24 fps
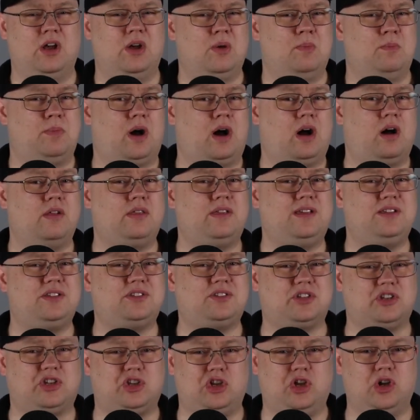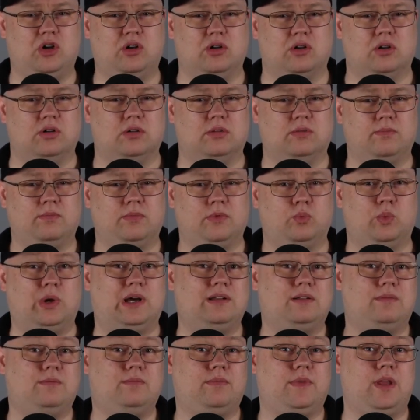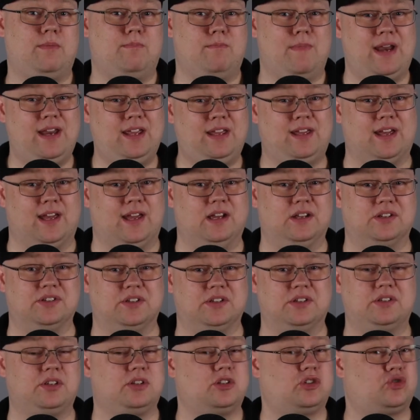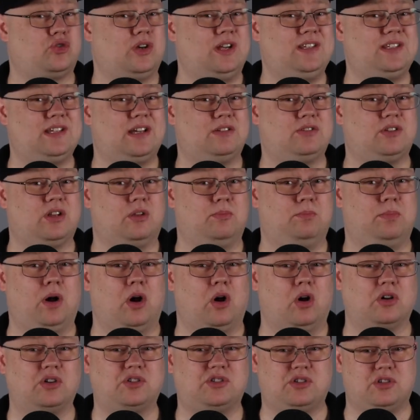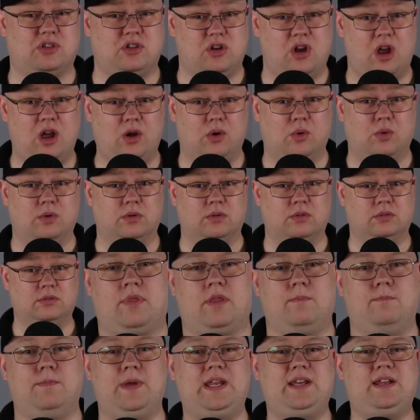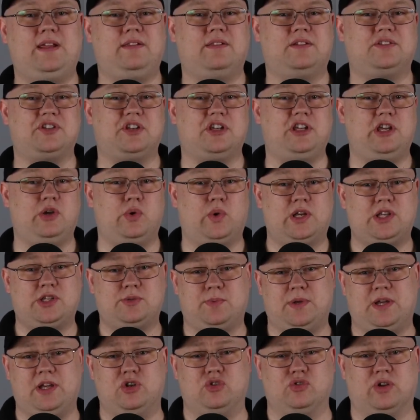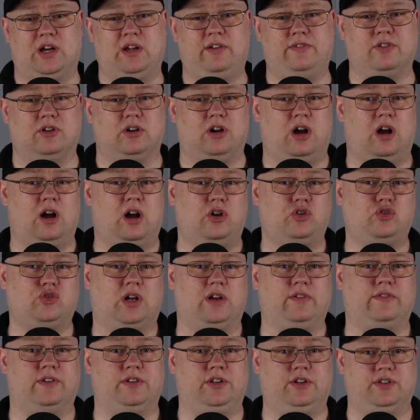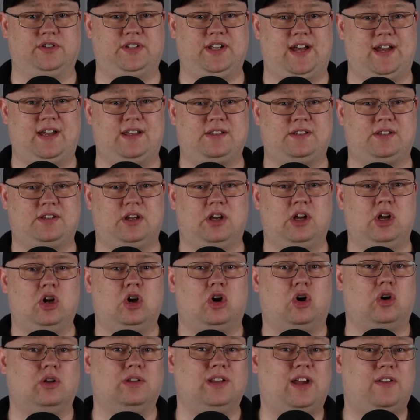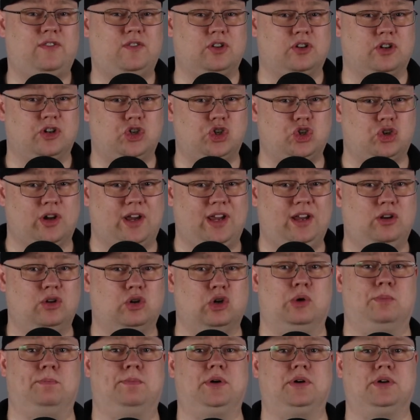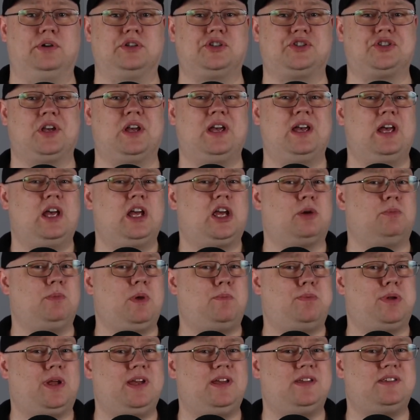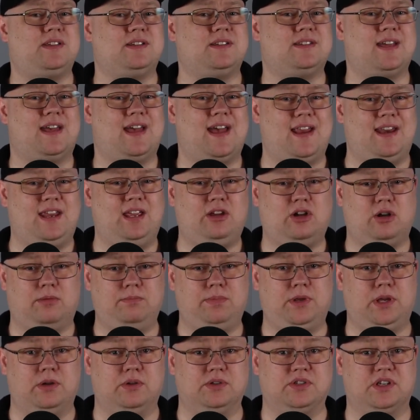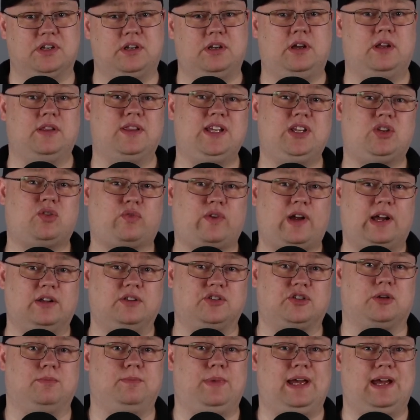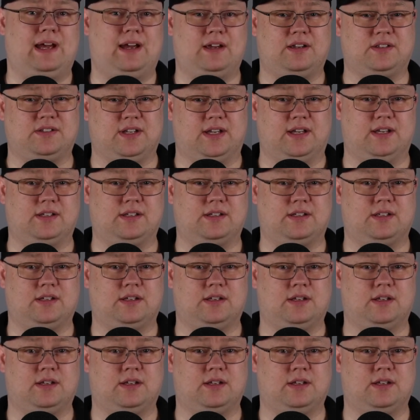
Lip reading: But are these secure? Well, in many cases, straight out of the box, no. Meaning that a USB drive or a hard drive on your desk, or left on a train or bus, can be placed into any computer and these files can be accessed.